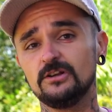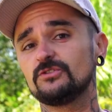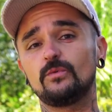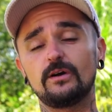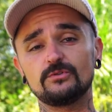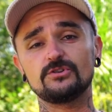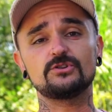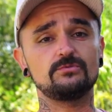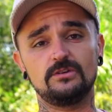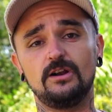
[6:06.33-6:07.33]
So why wouldn't
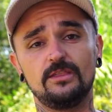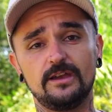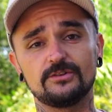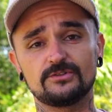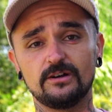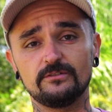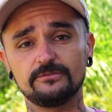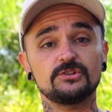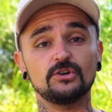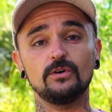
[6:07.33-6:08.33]
you get on that yourself?
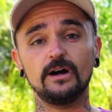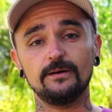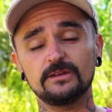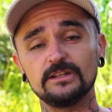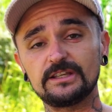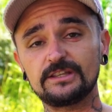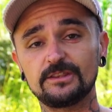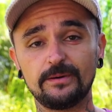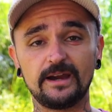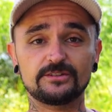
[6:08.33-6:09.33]
So I'm gonna link the
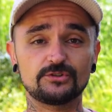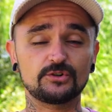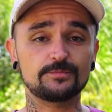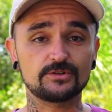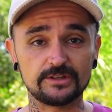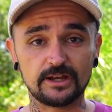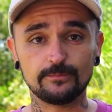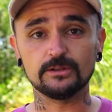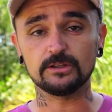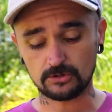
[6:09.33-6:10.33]
pack description
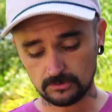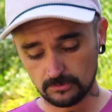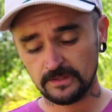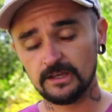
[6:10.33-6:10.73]
down below.